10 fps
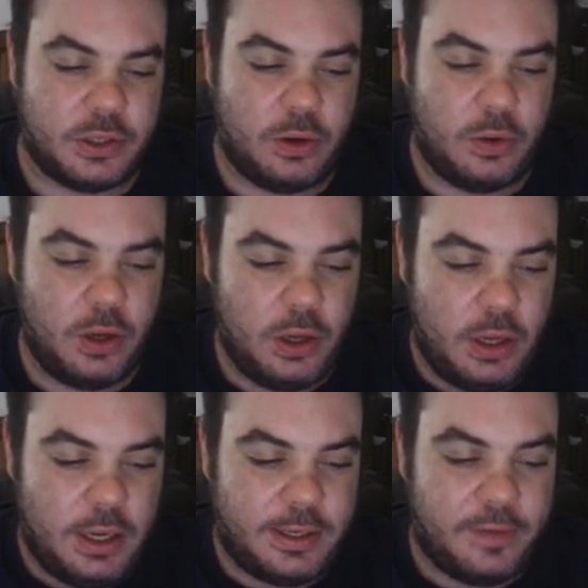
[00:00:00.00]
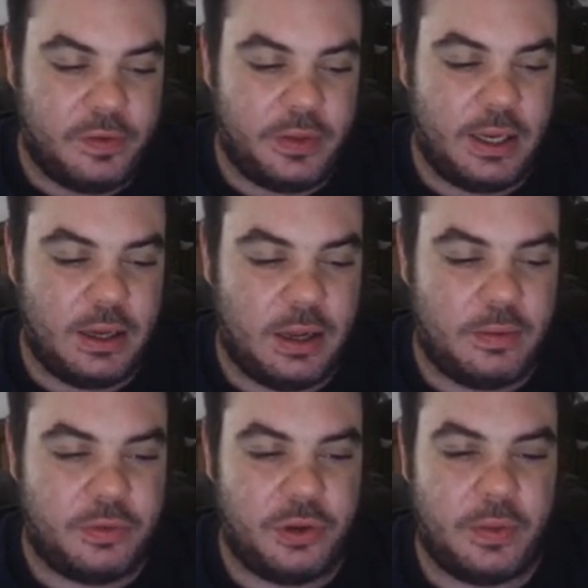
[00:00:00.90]
So definitely
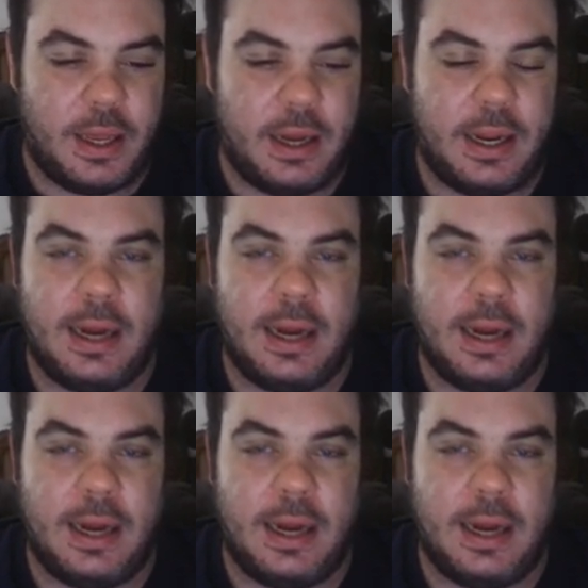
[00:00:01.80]
do that.